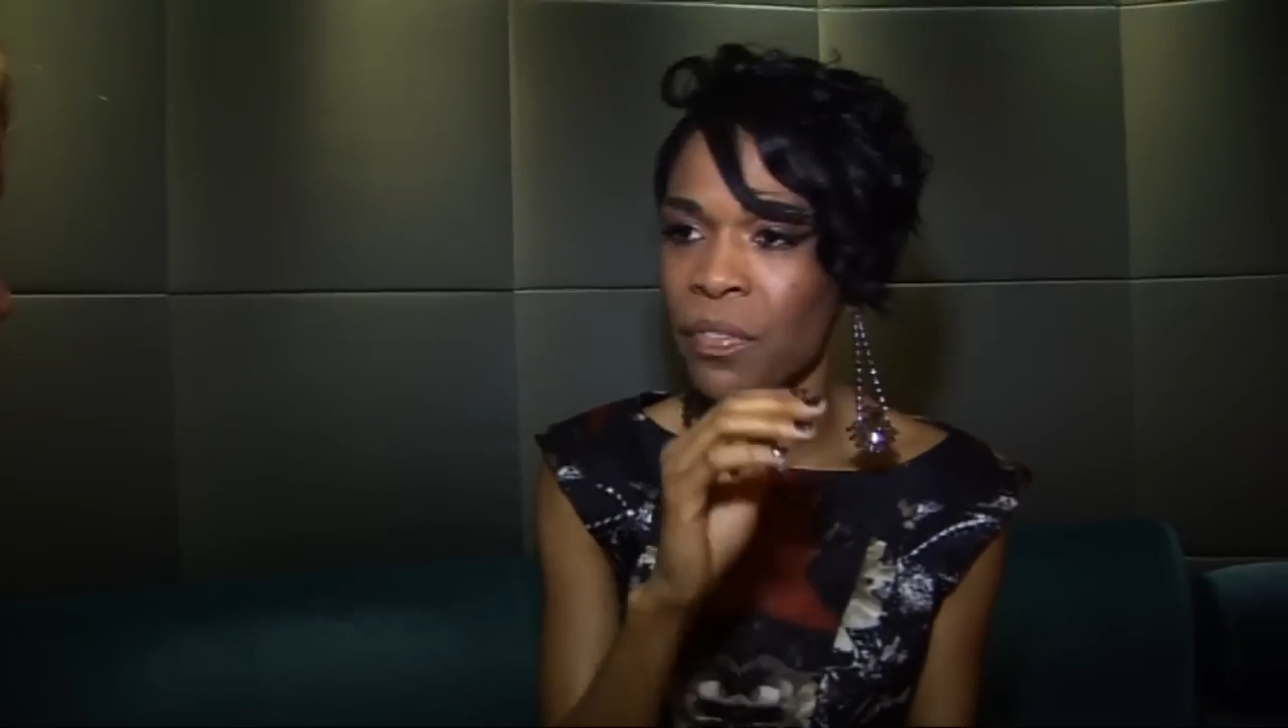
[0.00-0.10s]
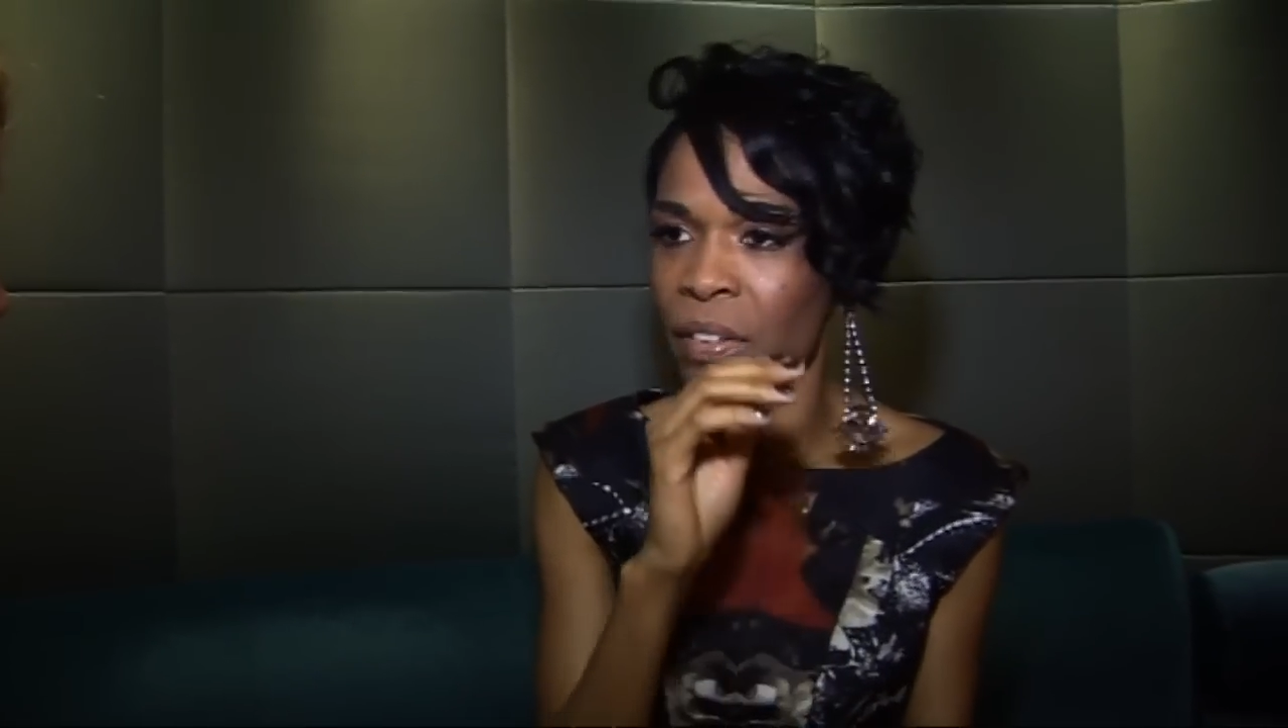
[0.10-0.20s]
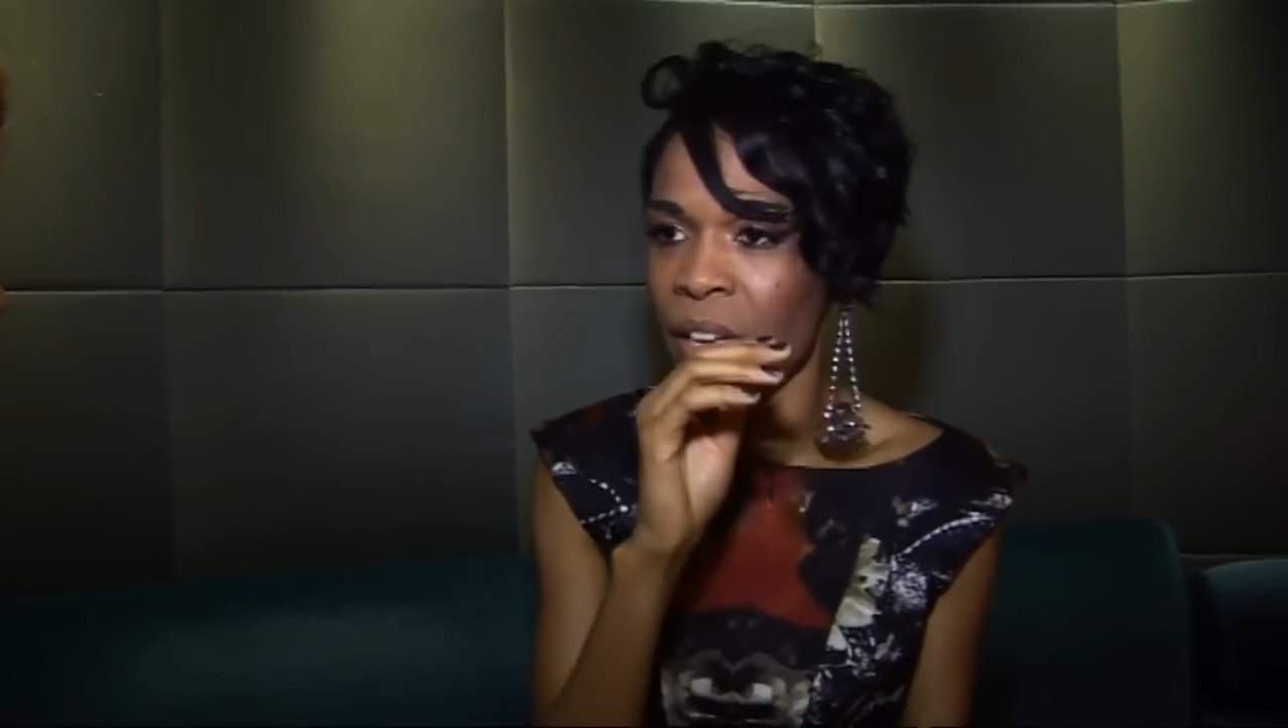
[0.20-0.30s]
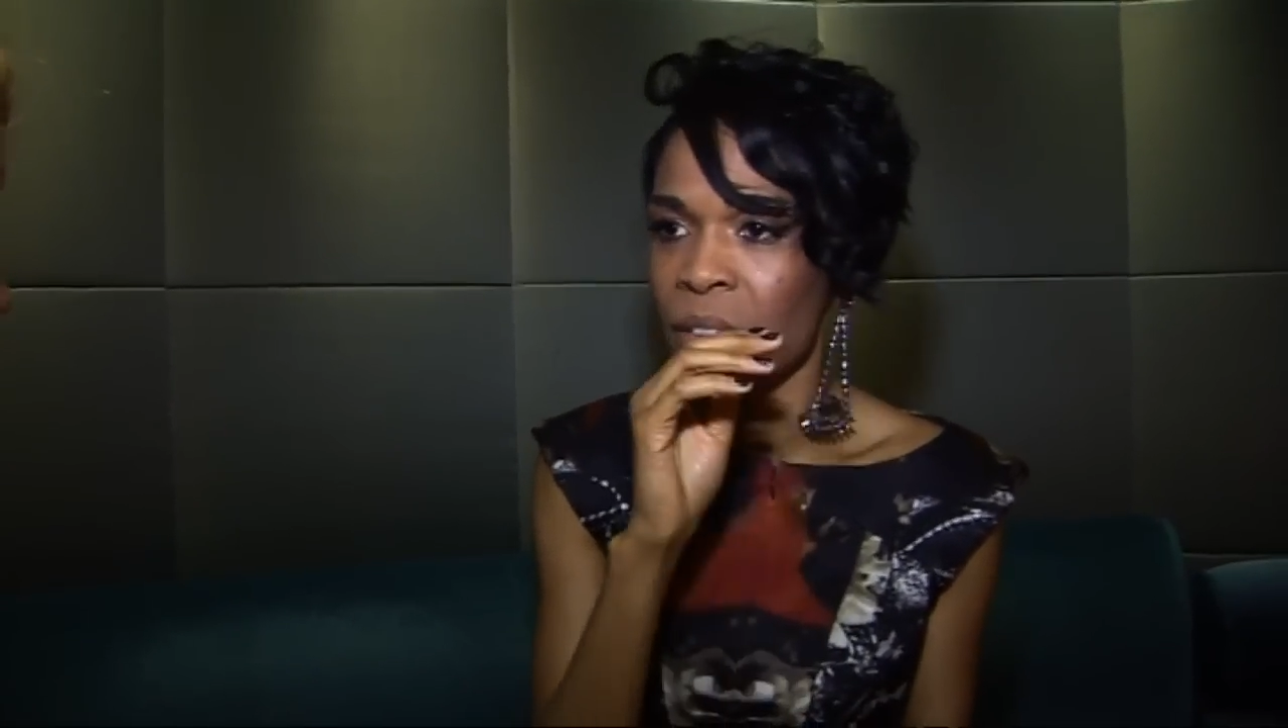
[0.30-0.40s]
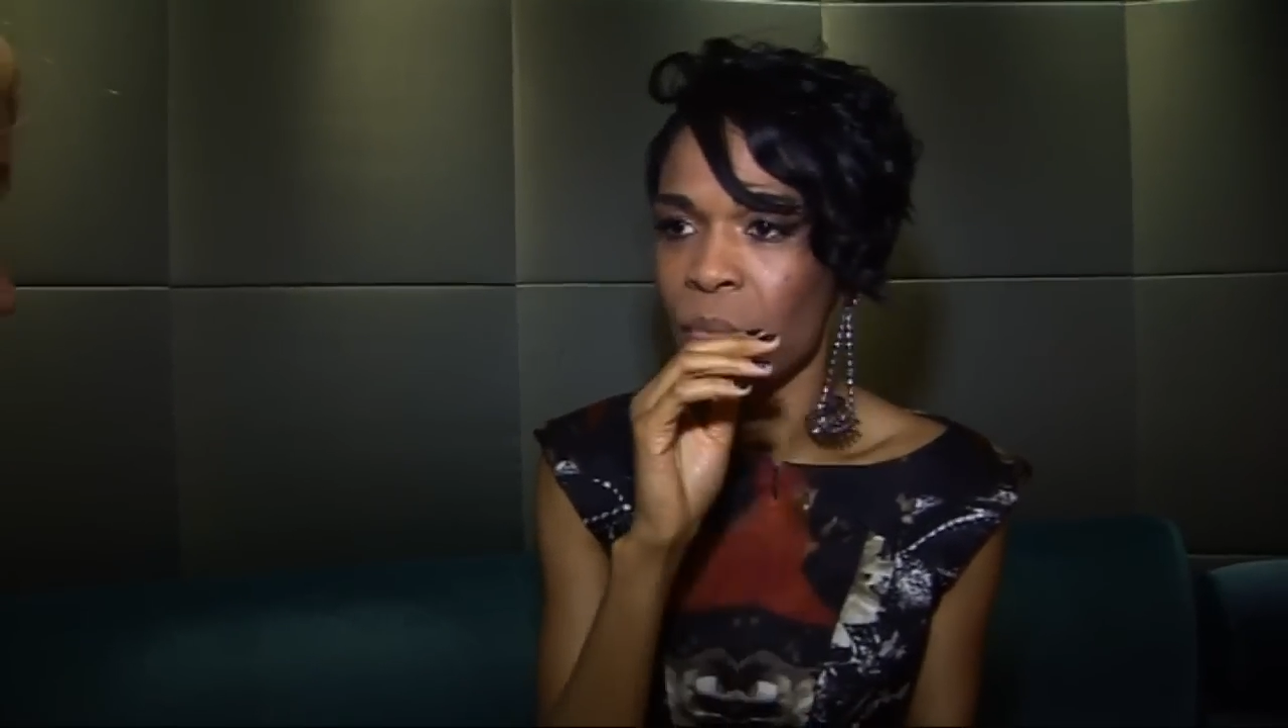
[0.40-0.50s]

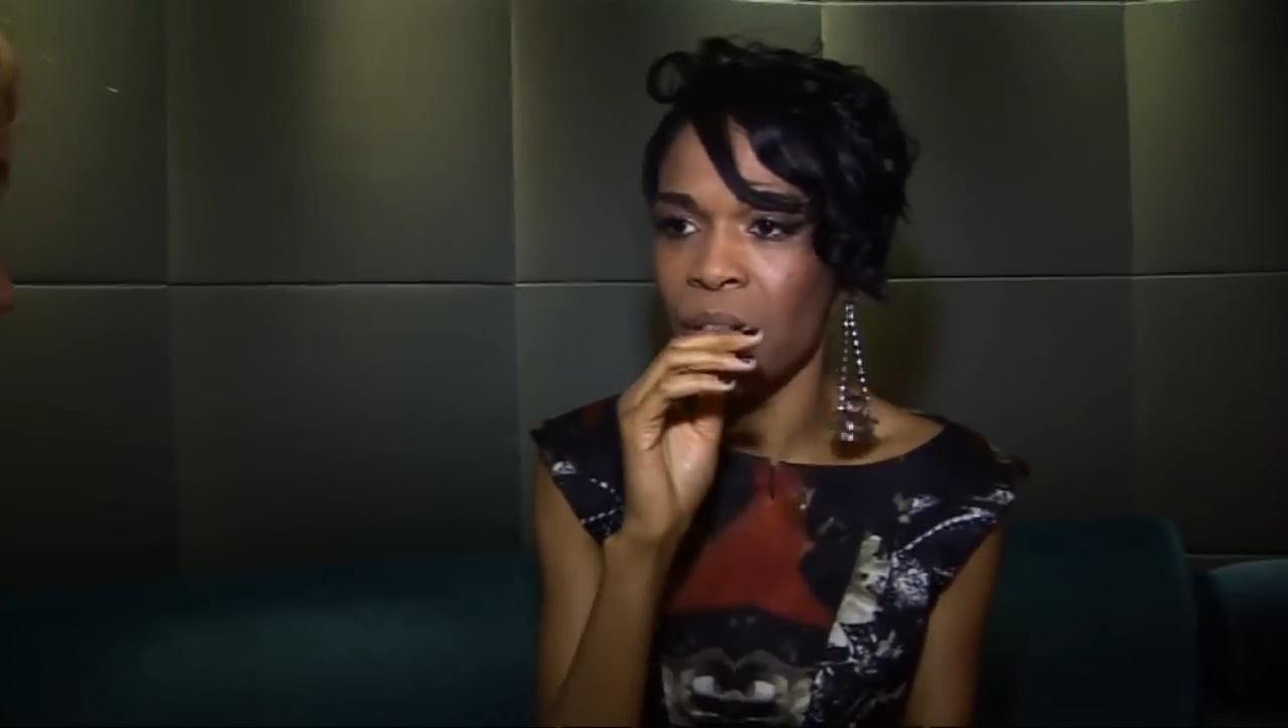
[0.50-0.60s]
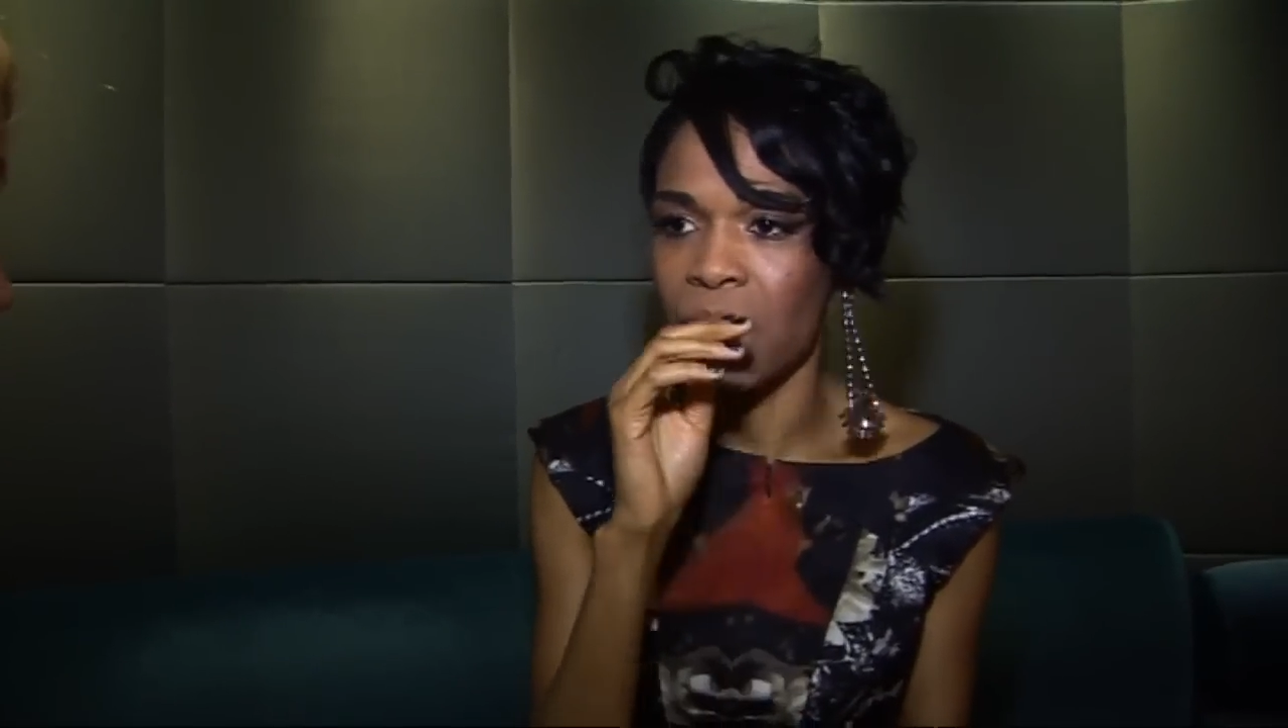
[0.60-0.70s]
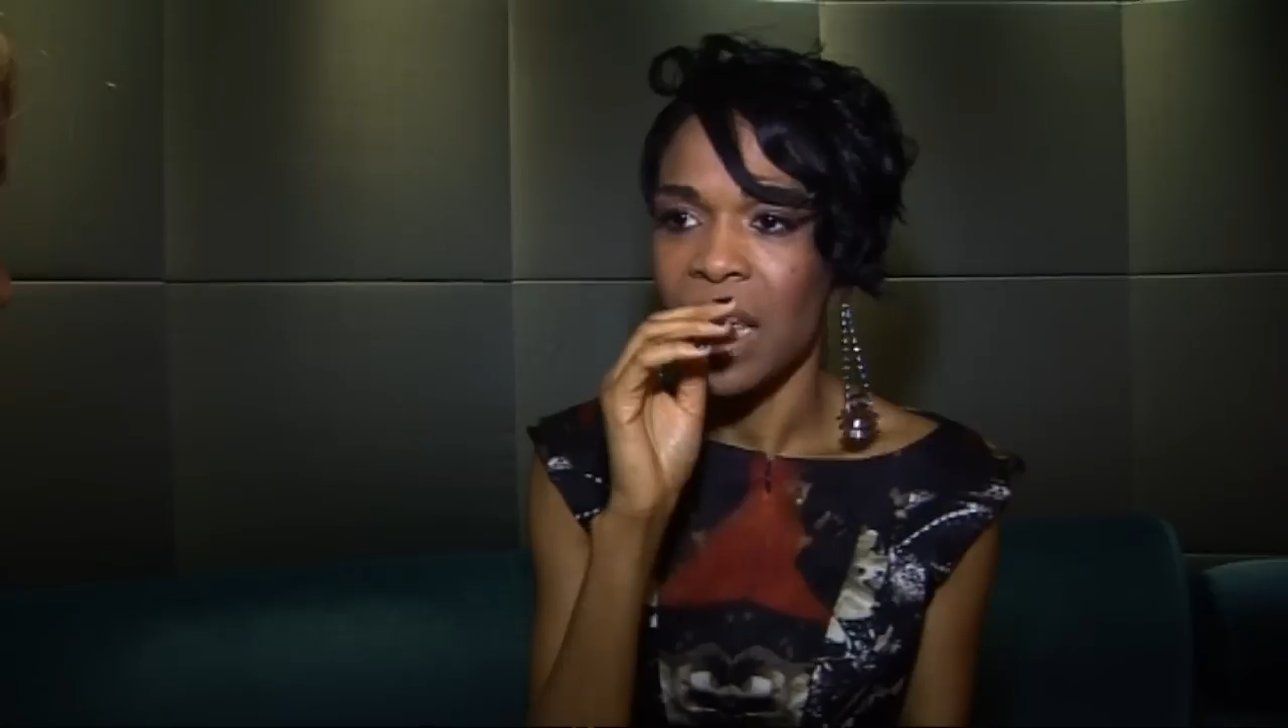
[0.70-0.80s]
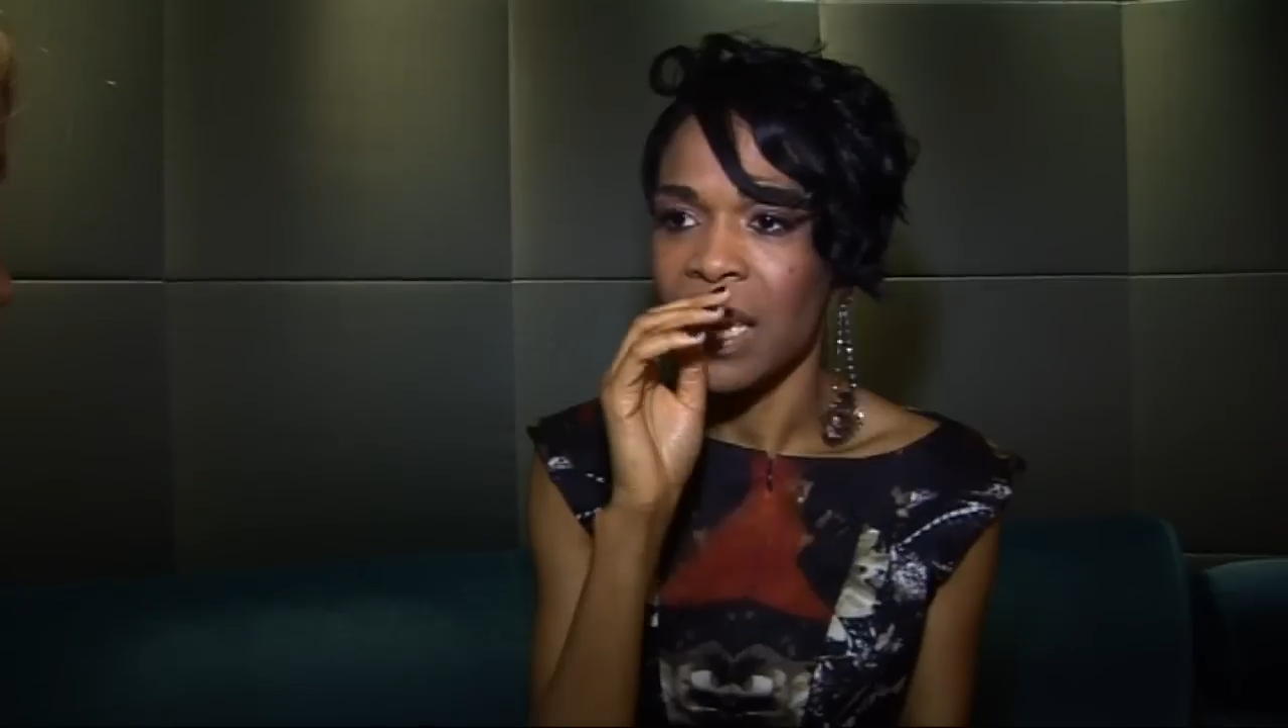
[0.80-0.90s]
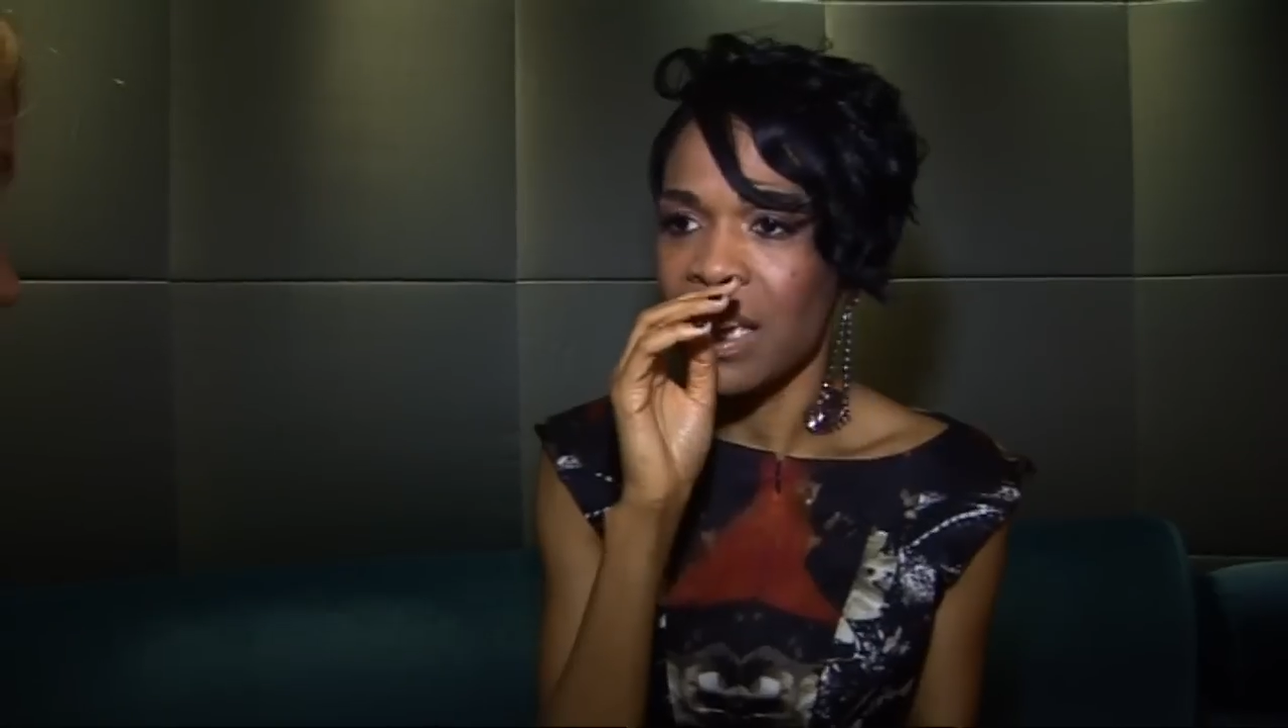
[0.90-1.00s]
fund with